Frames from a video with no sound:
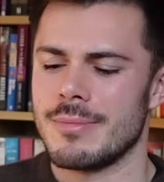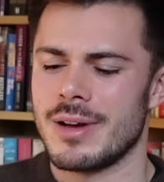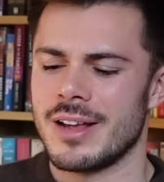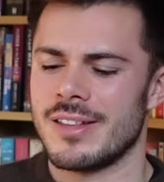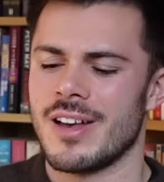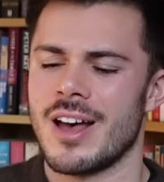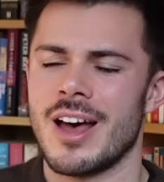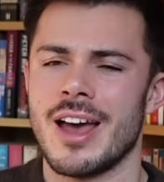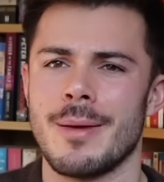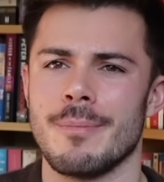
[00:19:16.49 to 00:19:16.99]
my
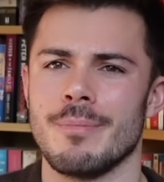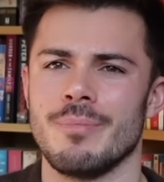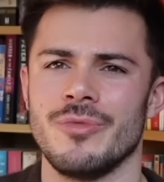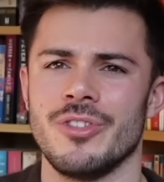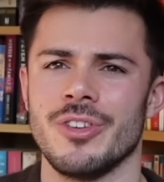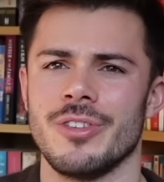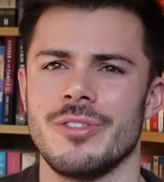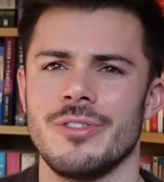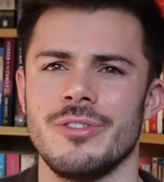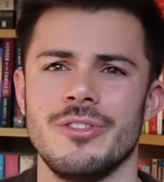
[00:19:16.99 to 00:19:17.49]
time
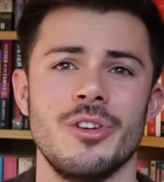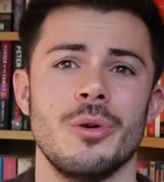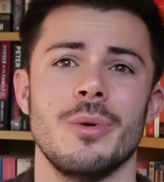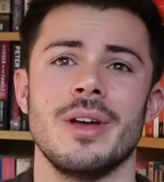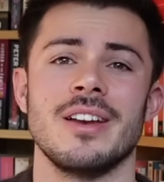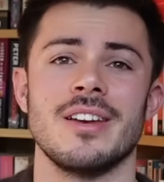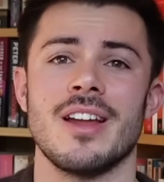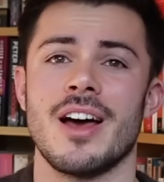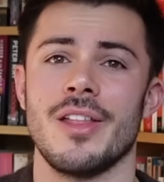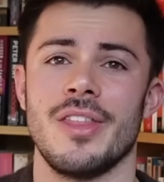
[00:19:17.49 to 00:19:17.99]
just
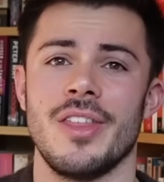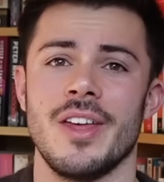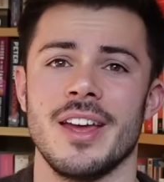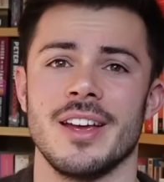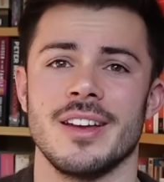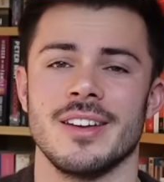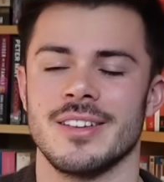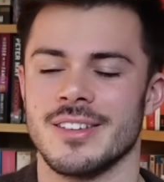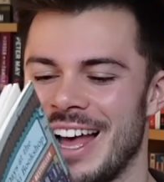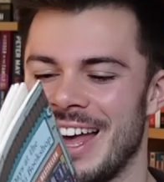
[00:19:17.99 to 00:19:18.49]
doing nothing."